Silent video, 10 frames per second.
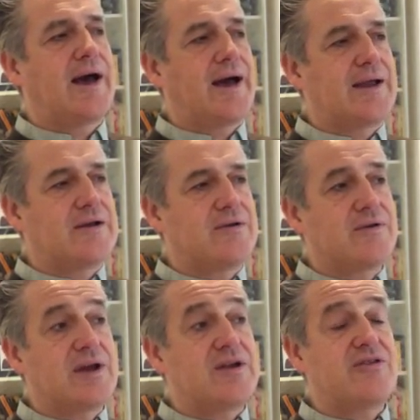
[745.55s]
And
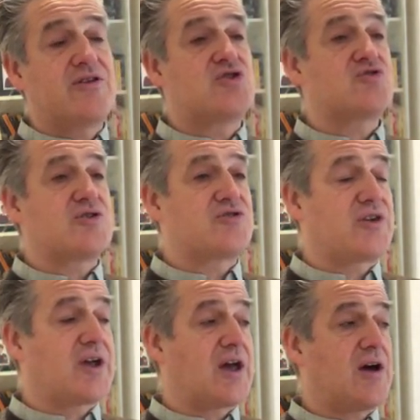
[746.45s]
it is
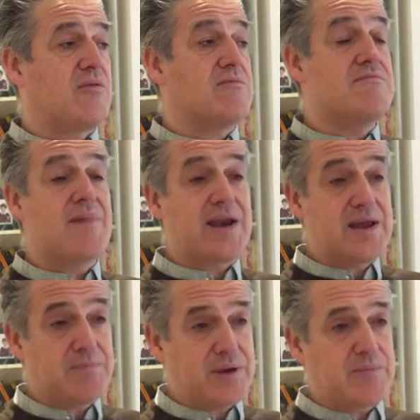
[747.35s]
interesting how
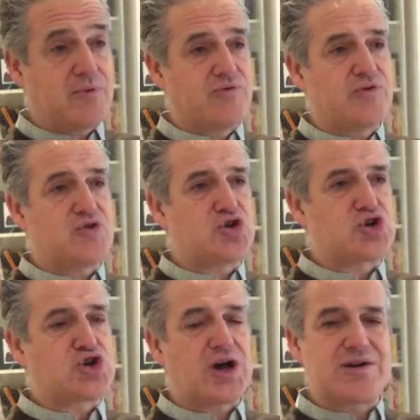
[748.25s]
many people do
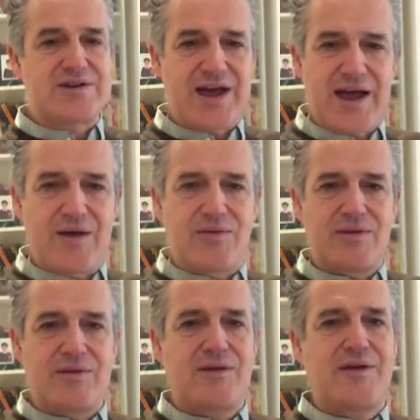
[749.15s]
shut down
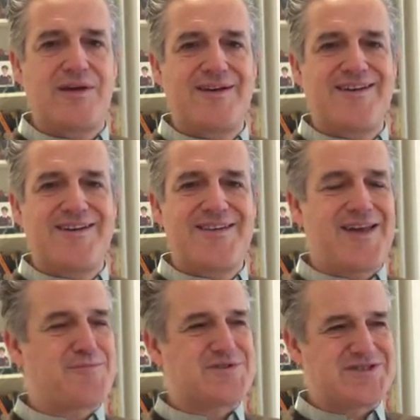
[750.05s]

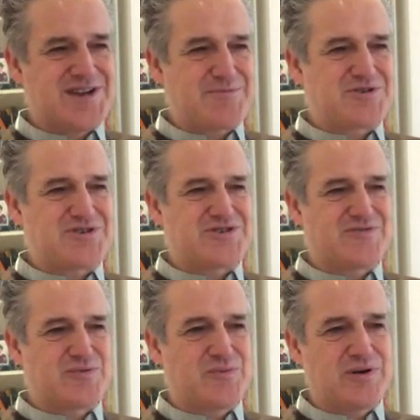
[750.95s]
their perceptions
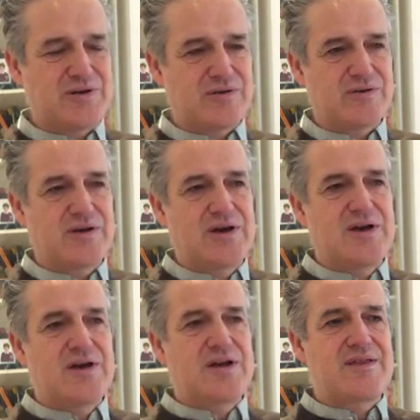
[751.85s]
of the world.
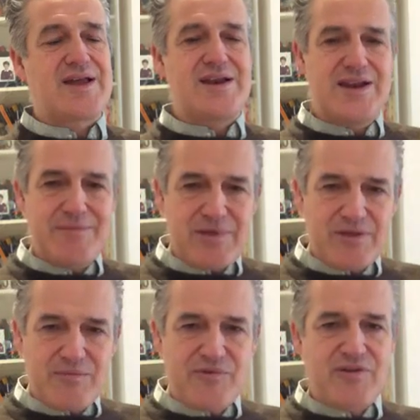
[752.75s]
They limit
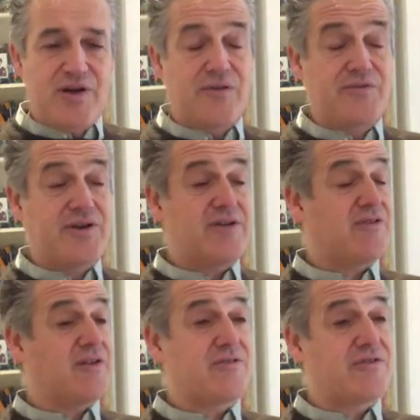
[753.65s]
themselves, and it's
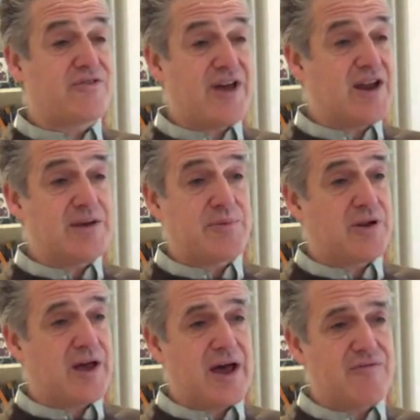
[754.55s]
understandable.
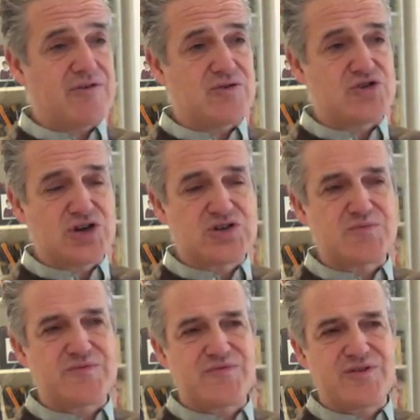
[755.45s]
I have no
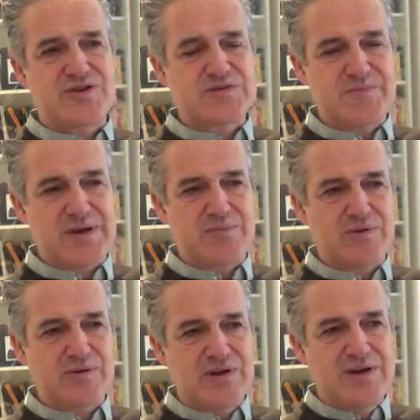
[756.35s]
judgment for those people.